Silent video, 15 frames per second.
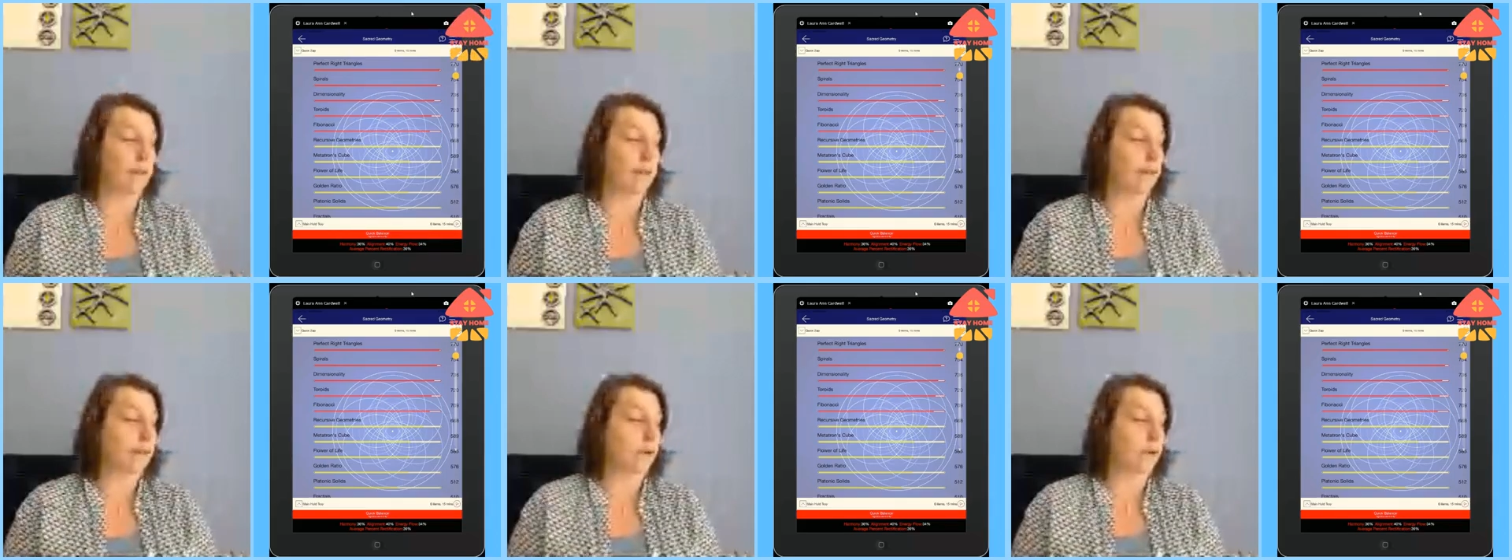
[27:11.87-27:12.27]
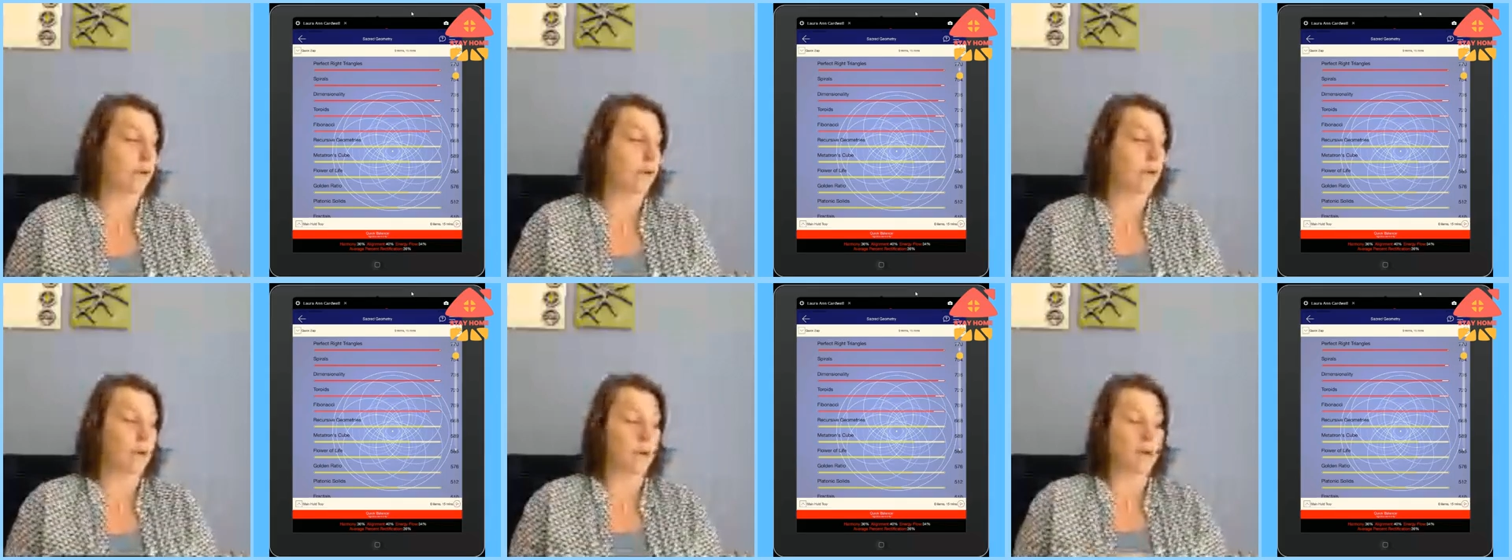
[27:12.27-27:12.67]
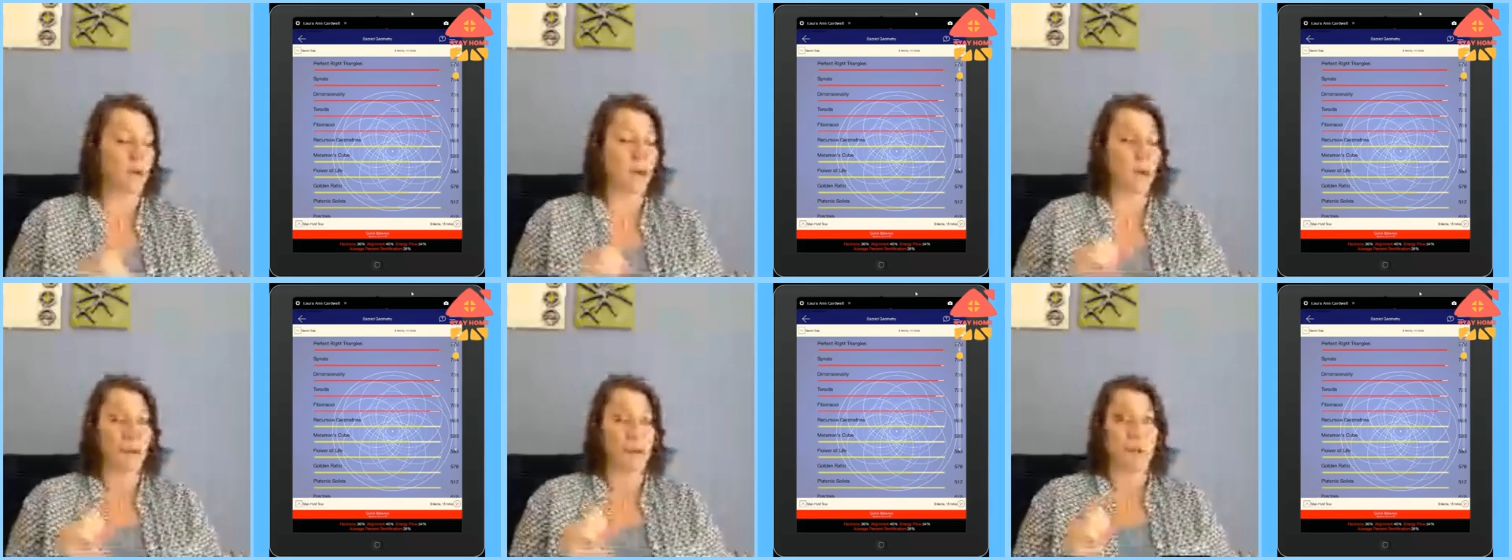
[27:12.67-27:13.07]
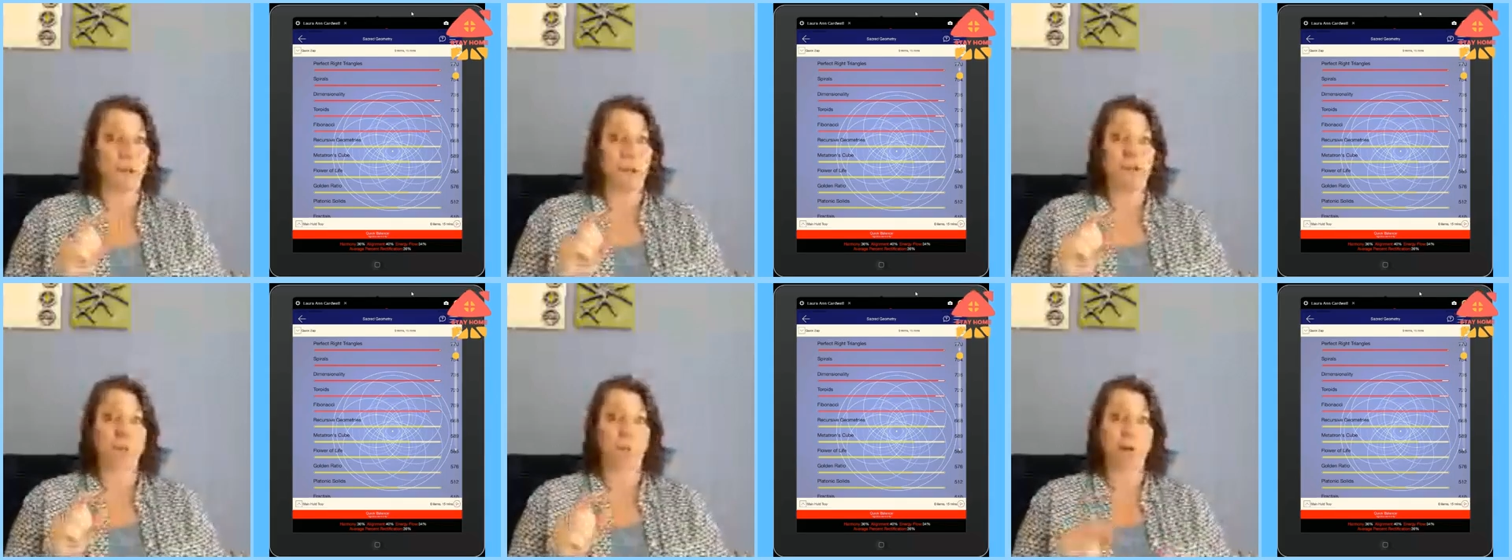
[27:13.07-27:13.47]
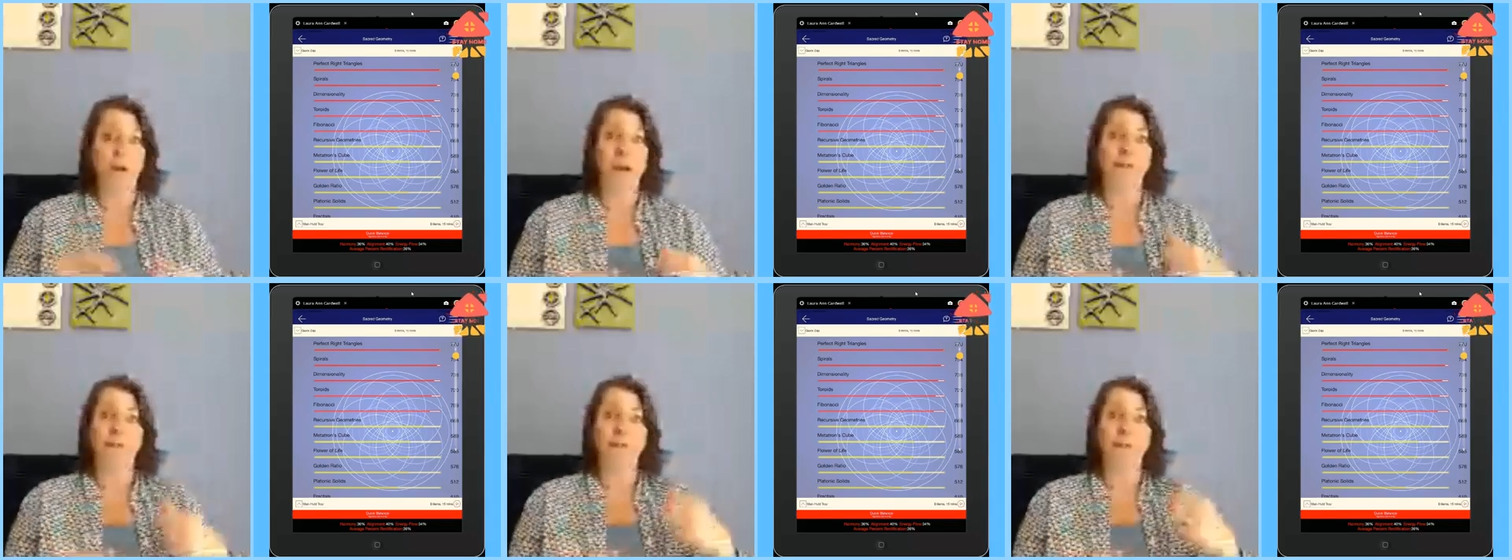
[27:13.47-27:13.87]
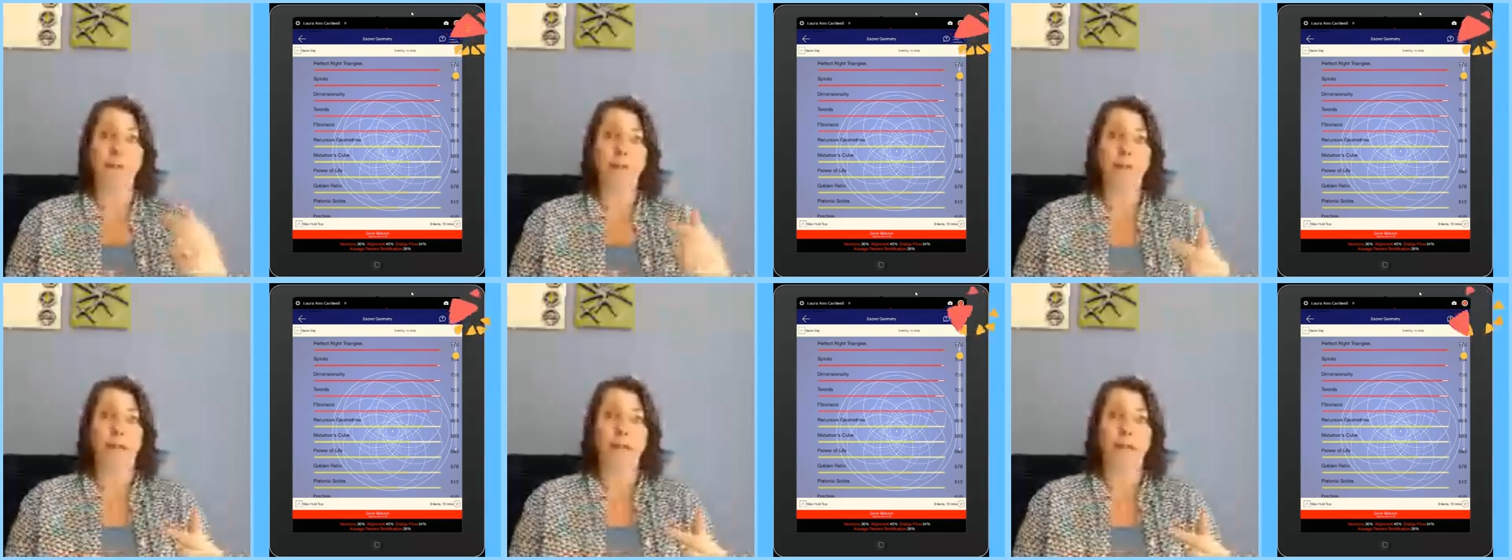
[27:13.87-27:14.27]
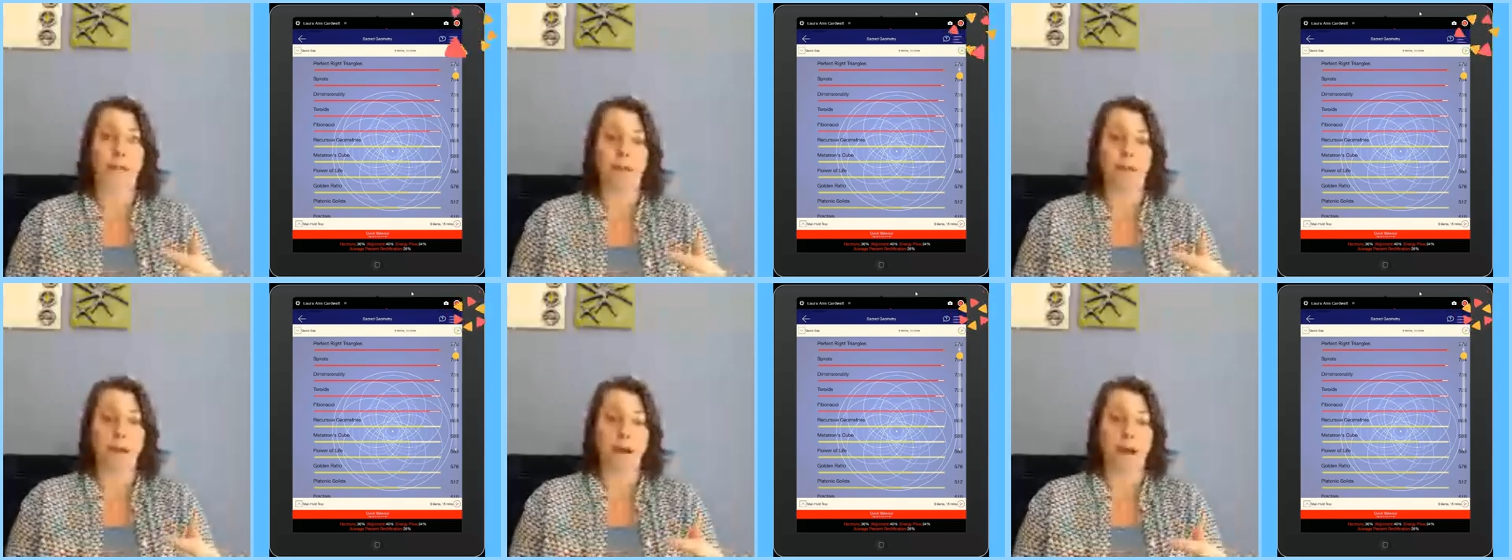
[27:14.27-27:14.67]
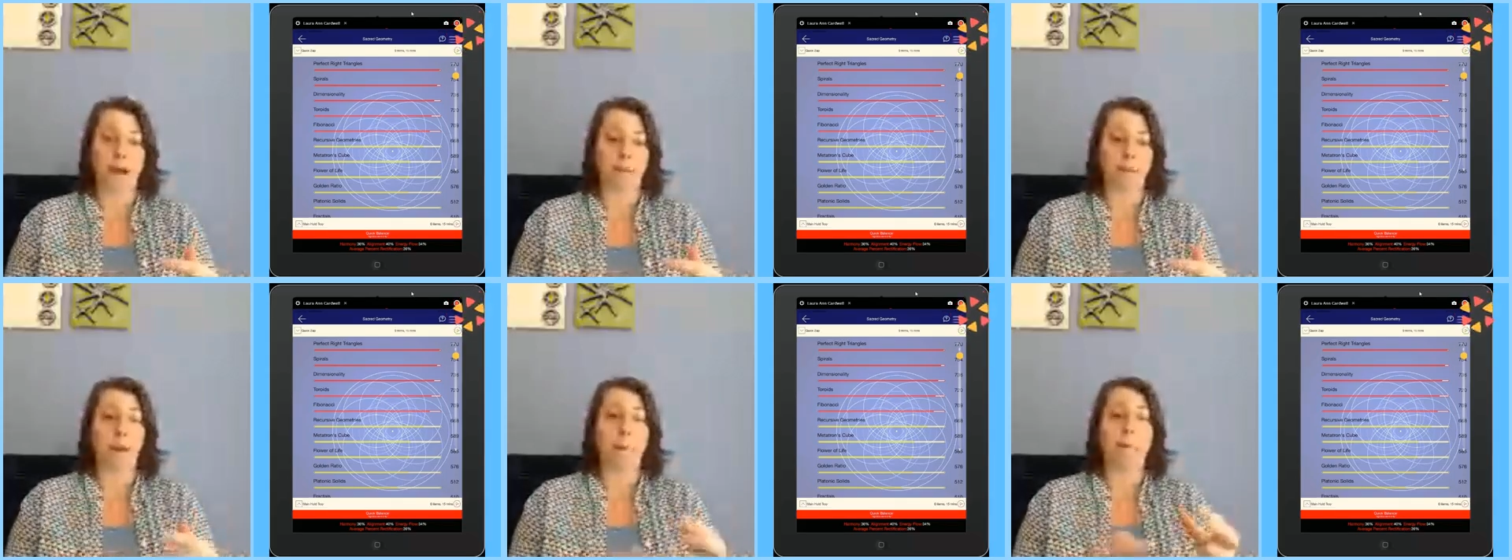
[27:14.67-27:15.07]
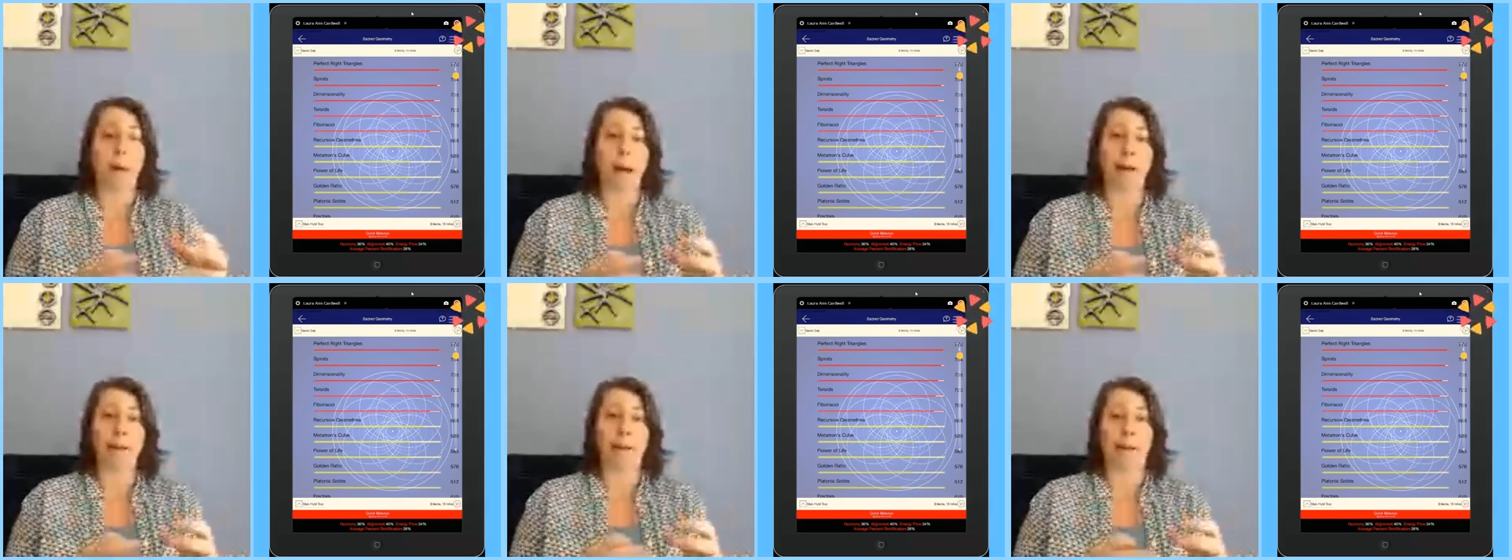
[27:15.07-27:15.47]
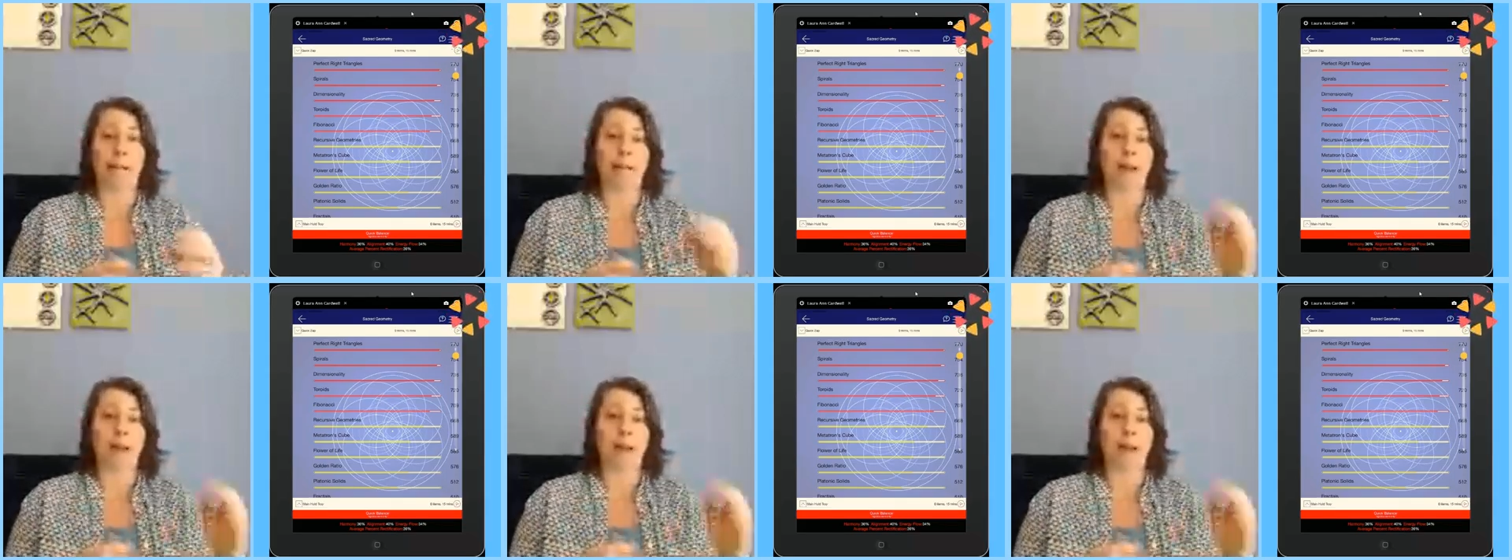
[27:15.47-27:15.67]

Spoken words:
And so when I'm building a balance,